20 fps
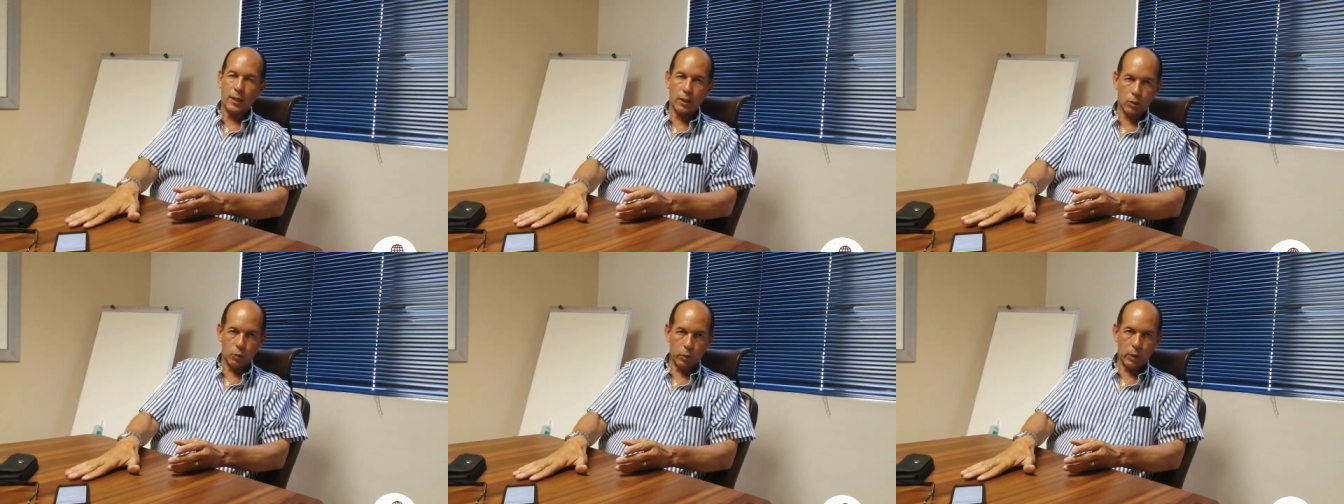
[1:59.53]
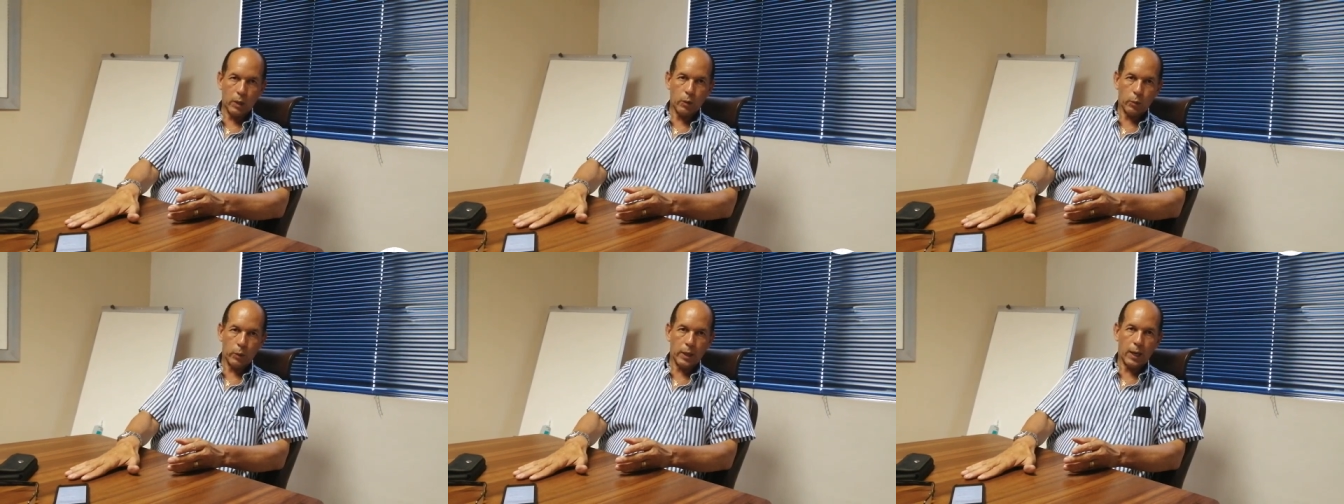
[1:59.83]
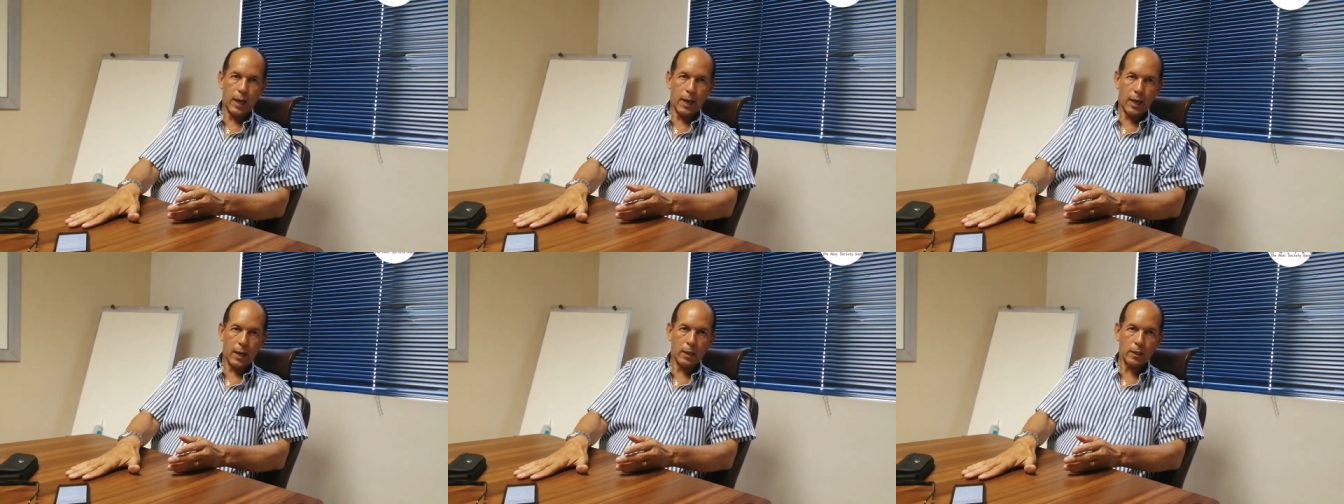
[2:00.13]
is where
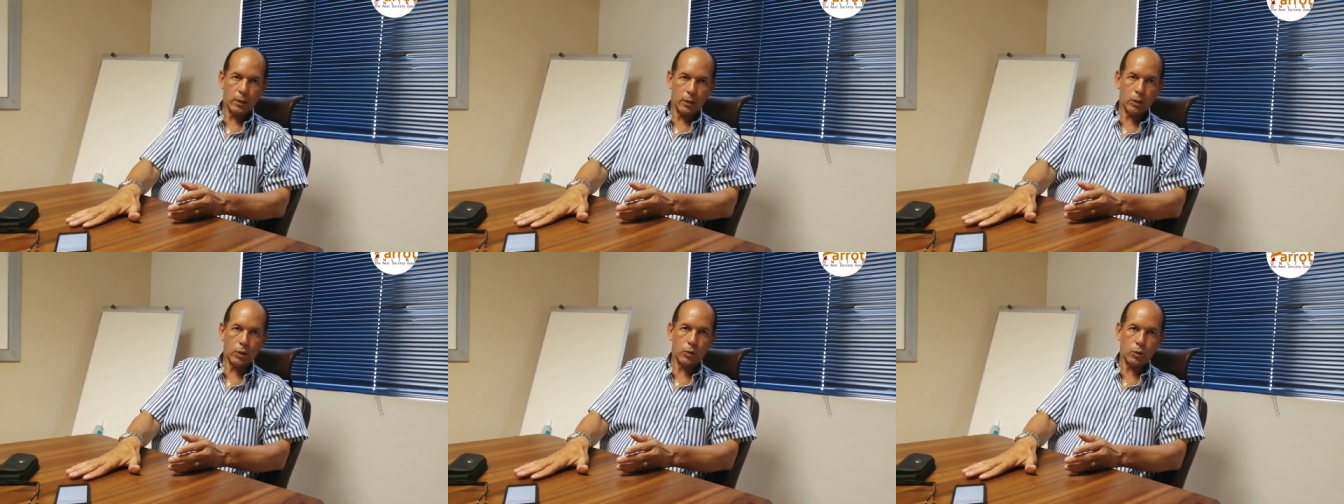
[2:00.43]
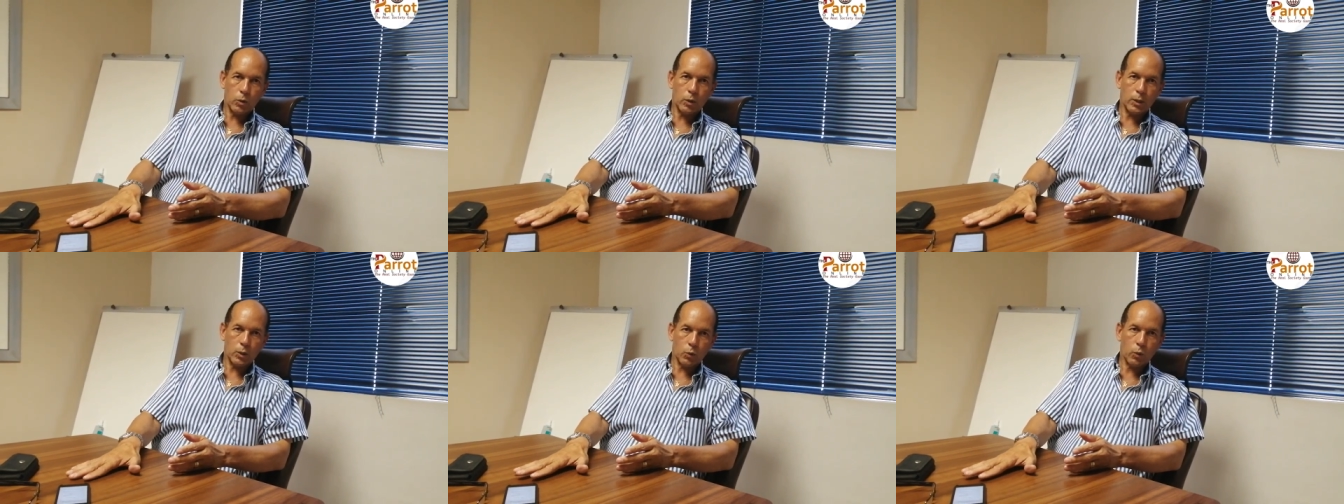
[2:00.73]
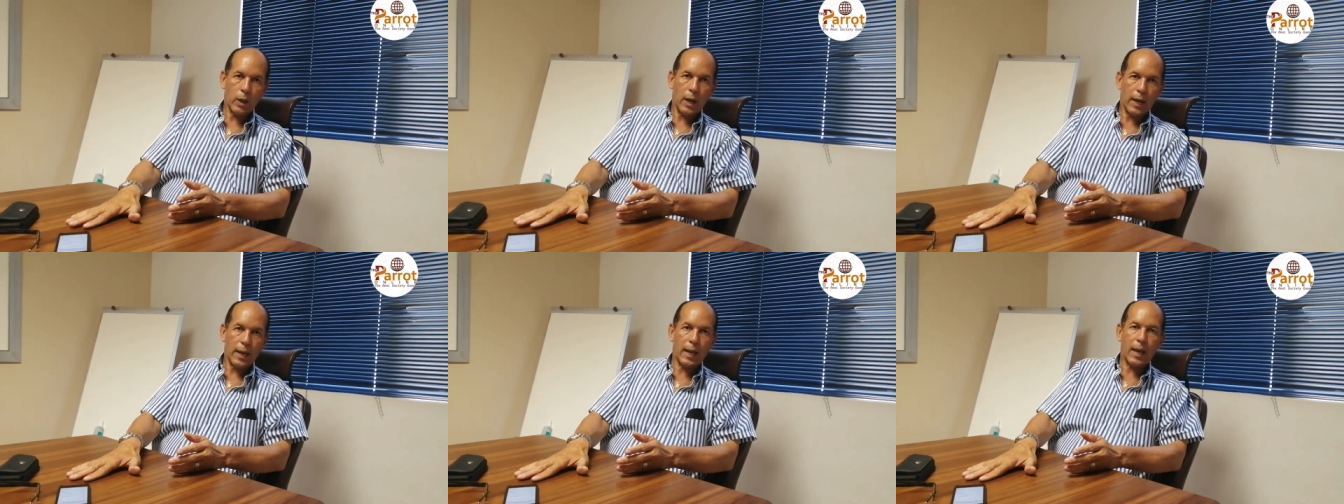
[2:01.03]
we are,
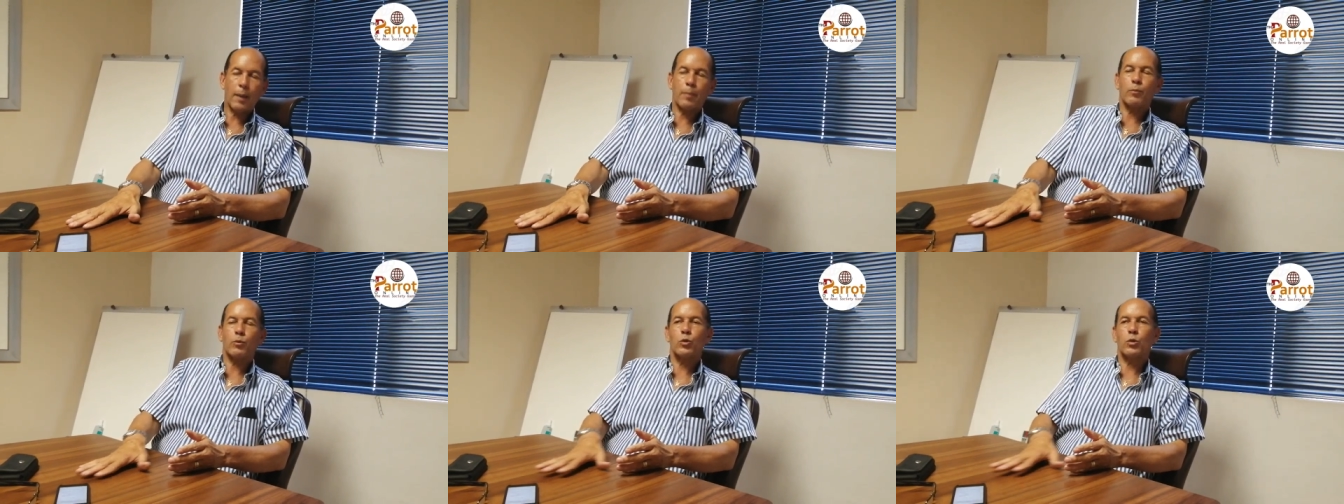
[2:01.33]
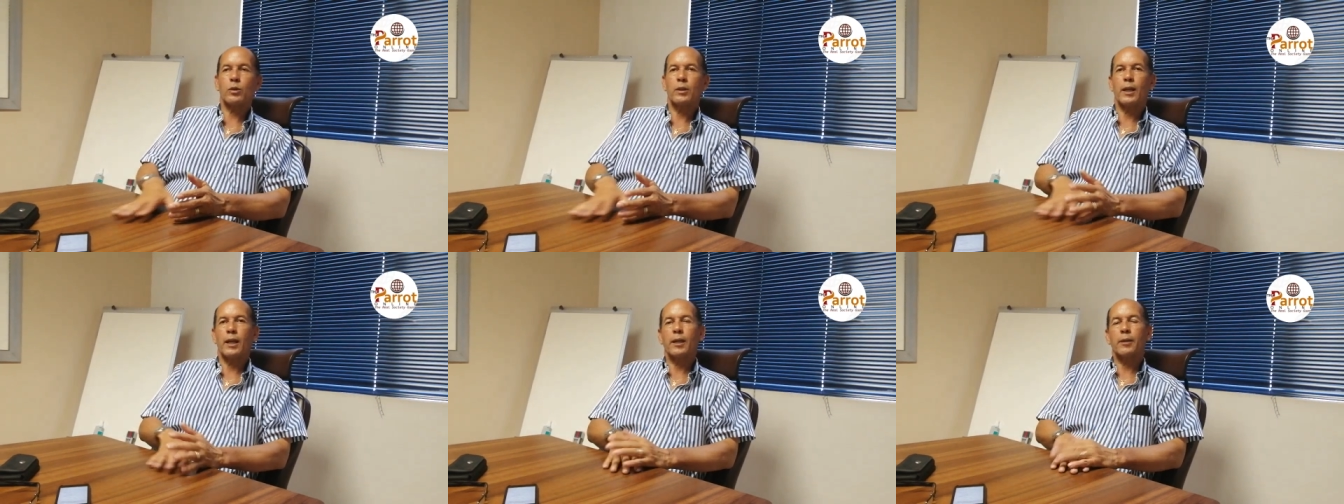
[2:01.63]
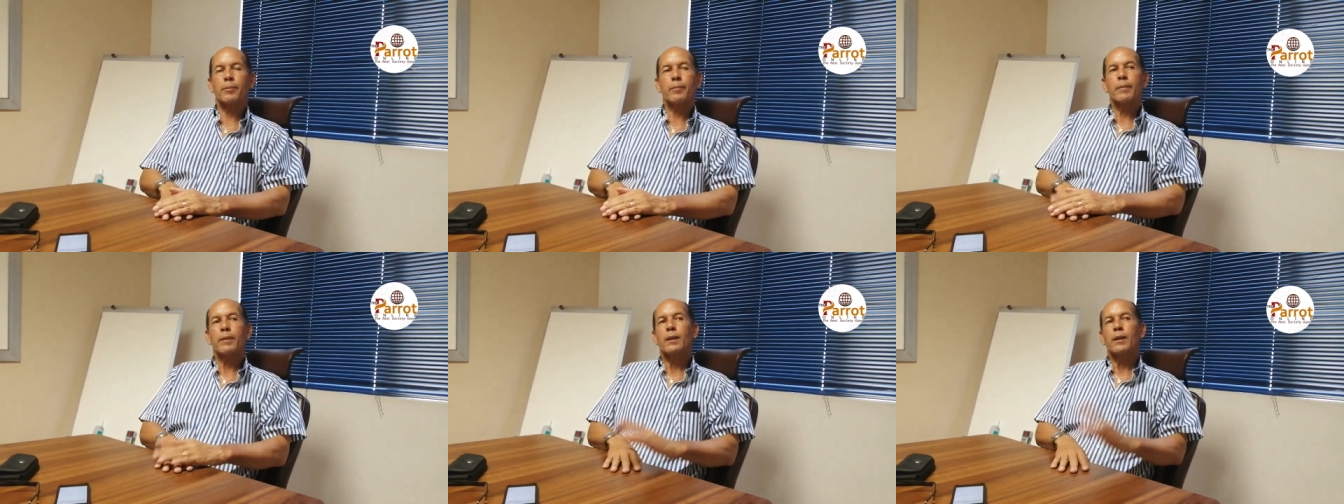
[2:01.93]
is where I am
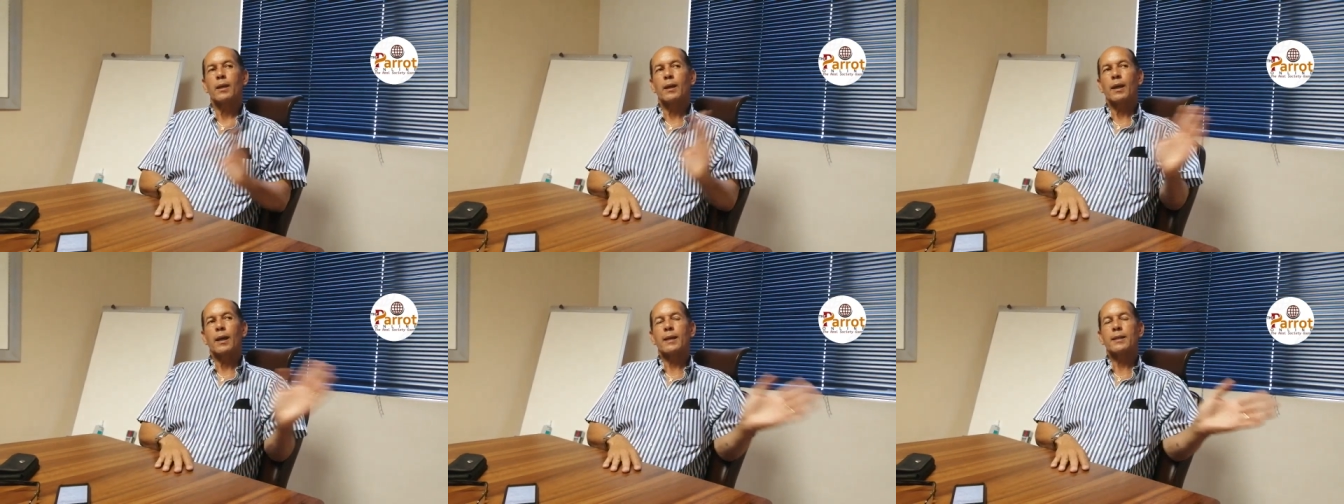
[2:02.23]
today.